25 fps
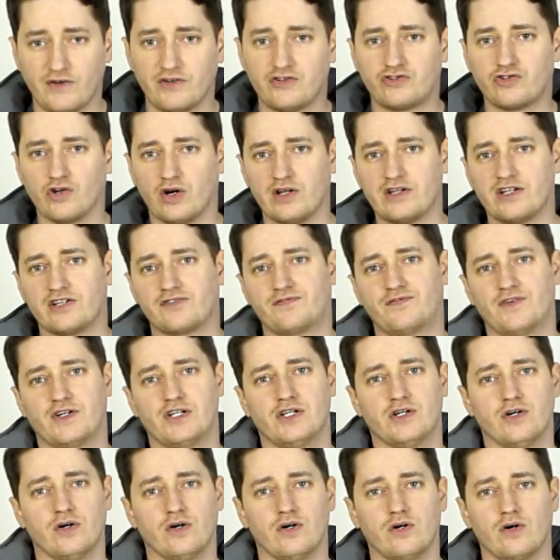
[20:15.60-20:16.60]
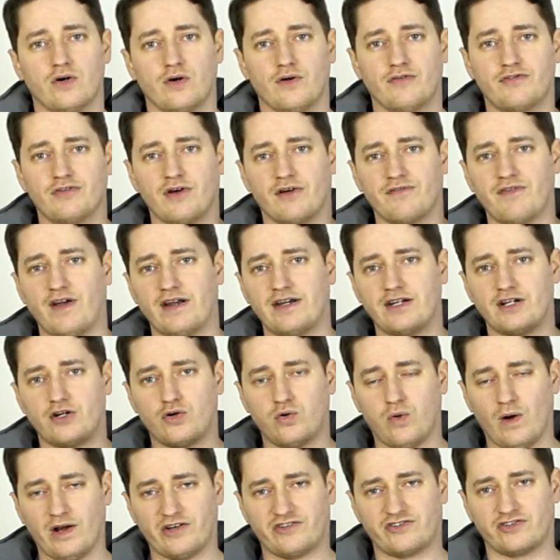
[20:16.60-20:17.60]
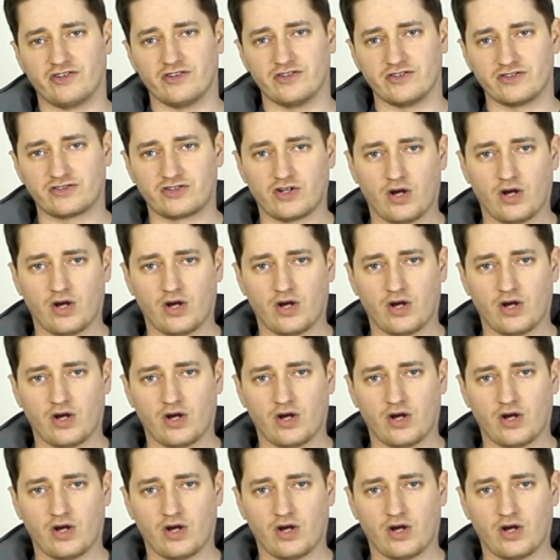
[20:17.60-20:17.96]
enjoyed this video, or if you have any questions,